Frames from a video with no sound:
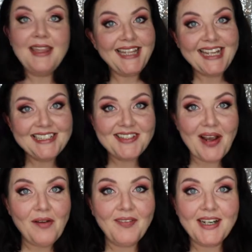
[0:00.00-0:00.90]
And that is
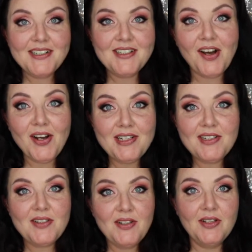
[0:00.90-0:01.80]
our
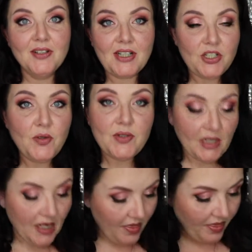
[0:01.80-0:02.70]
Valentine's look
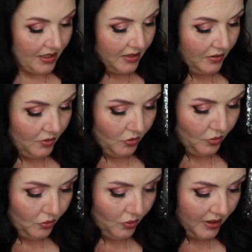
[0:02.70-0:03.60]
using the
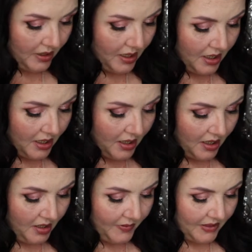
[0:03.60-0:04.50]
new
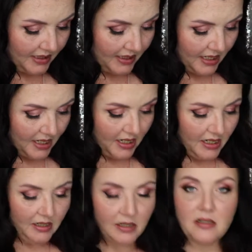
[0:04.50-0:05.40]
Urban
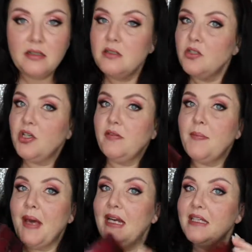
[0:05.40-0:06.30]
Decay
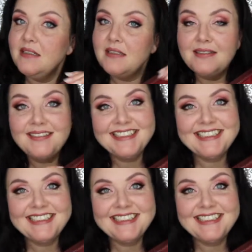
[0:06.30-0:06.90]
Cherry palette.